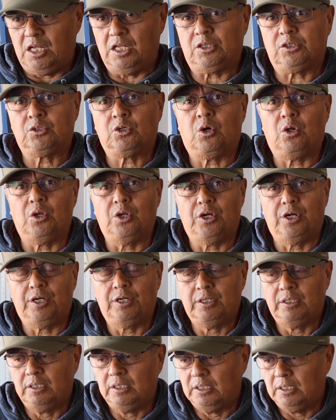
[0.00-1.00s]
a
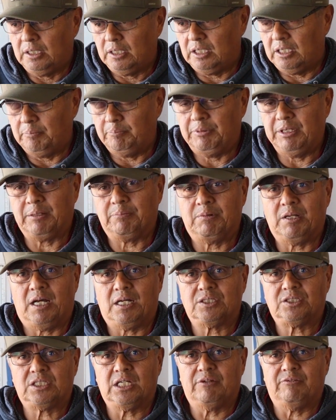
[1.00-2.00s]
taller big
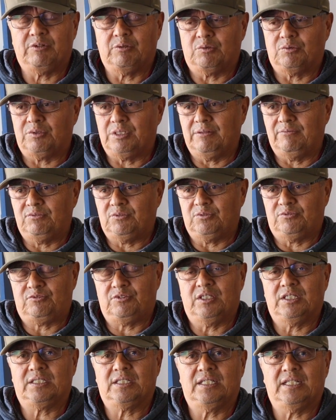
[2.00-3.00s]
block Chevy will rev to
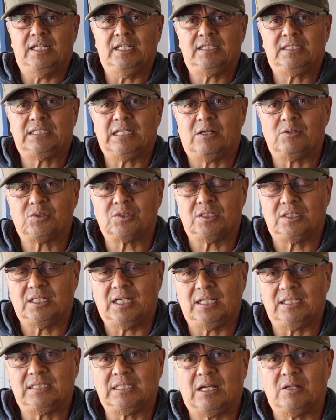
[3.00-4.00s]
freaking 8,000,
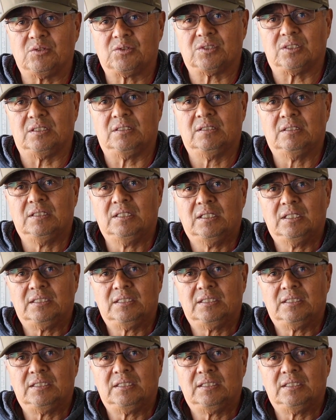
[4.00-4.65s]
9,000,